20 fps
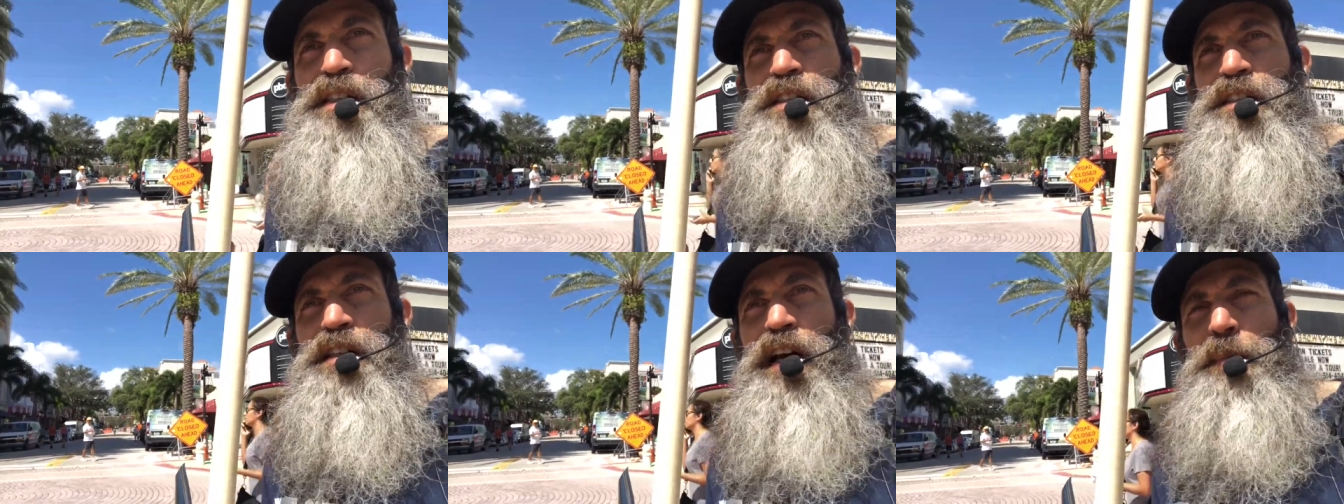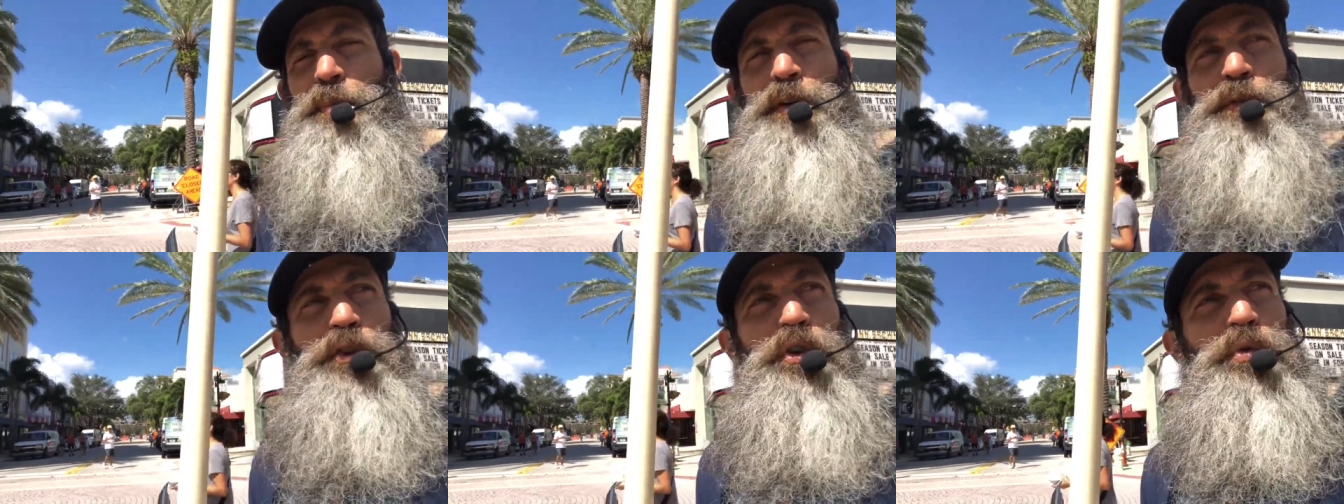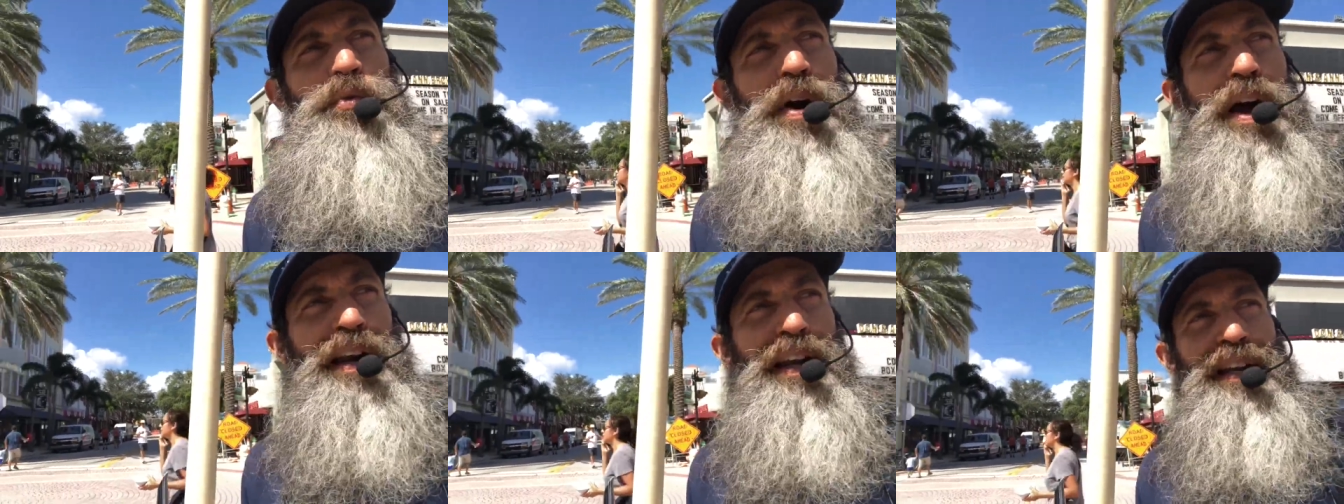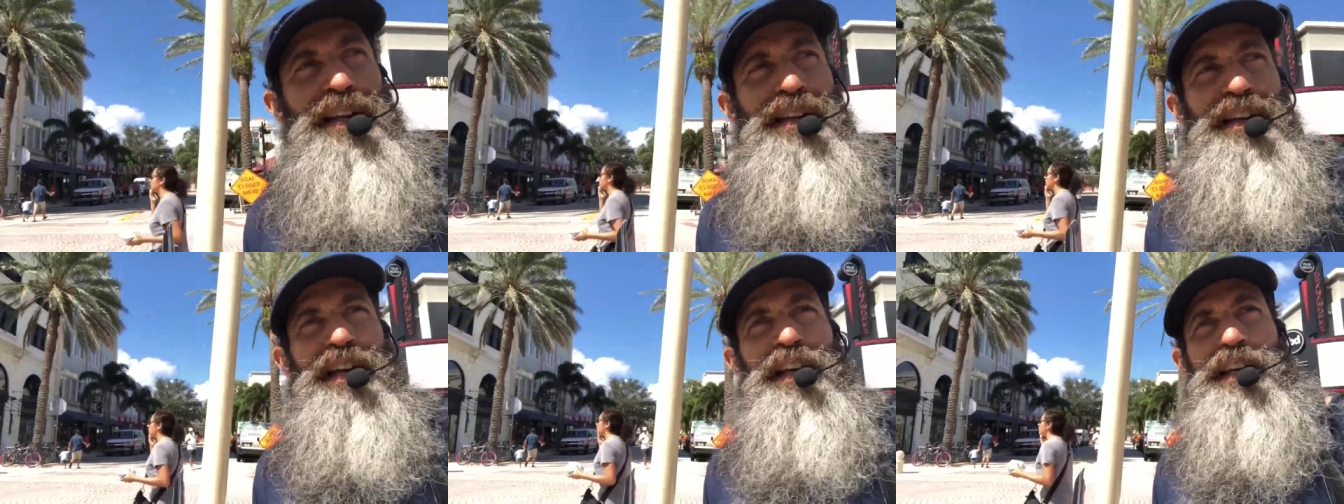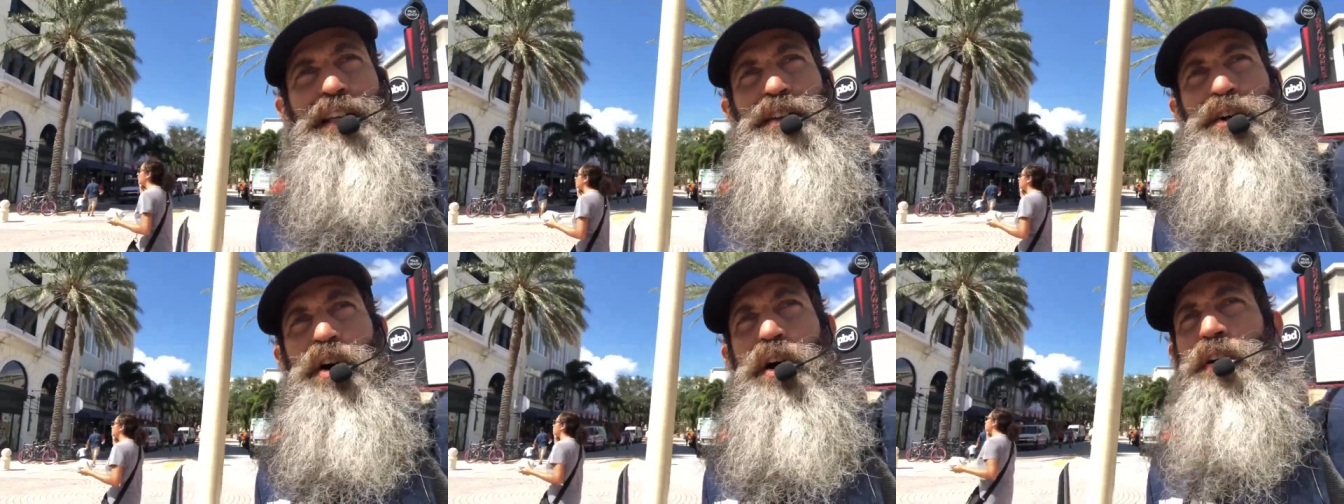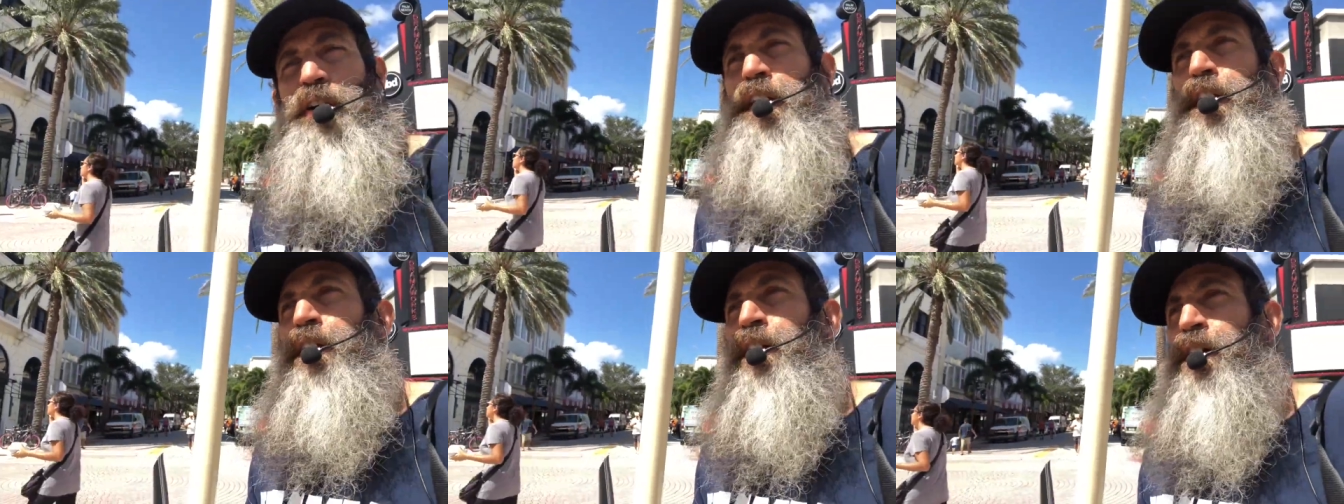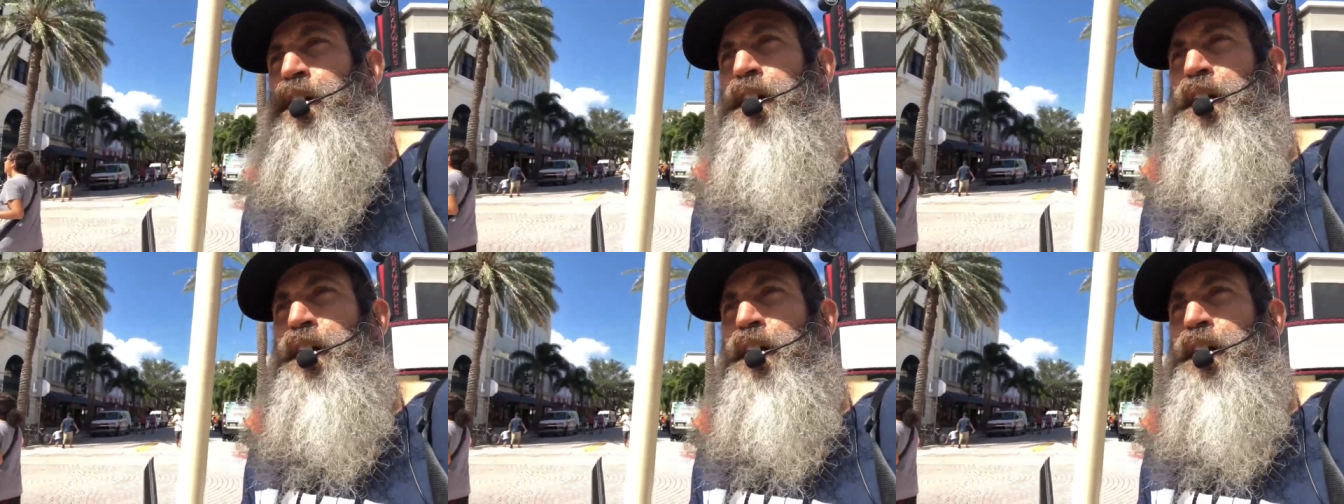Some of you read it and ignore it.